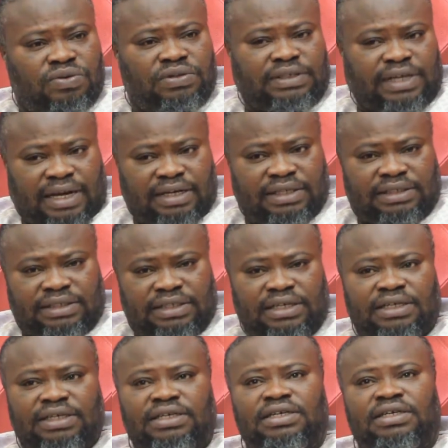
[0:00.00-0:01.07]
sanity.
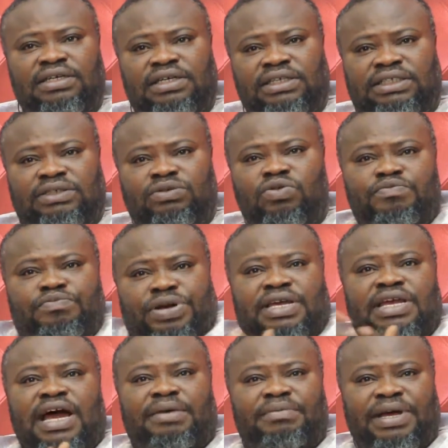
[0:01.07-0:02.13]
Until won't pay
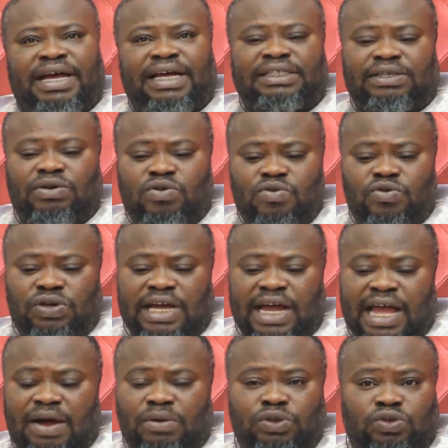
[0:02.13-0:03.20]
that make us say, oh, die
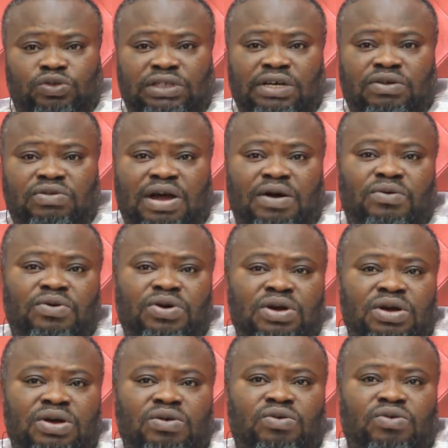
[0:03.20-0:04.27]
out soon you crow,
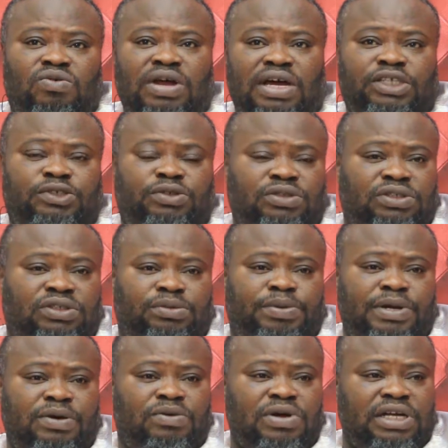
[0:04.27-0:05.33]
who cross
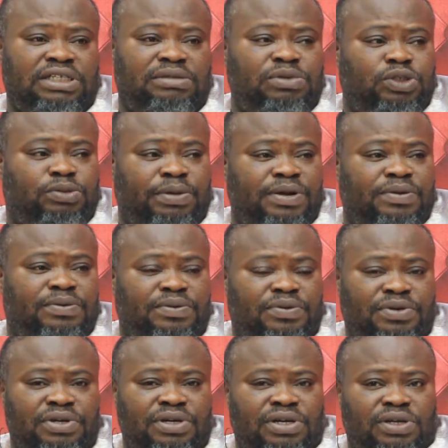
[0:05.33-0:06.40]
spirit crown to me spirit.
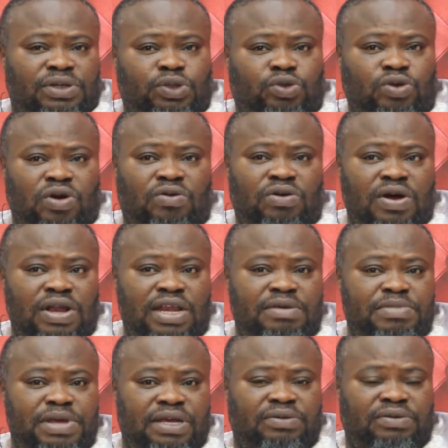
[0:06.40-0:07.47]
Sure, crown you
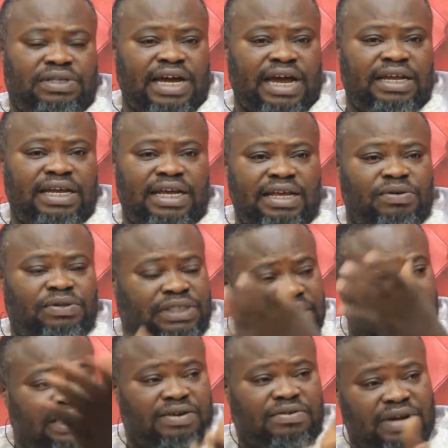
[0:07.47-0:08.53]
be untied the end your chance
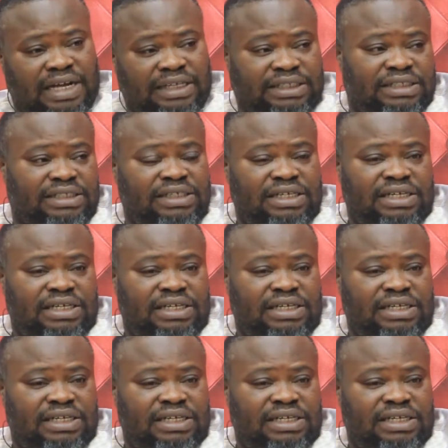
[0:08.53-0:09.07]
to cross it.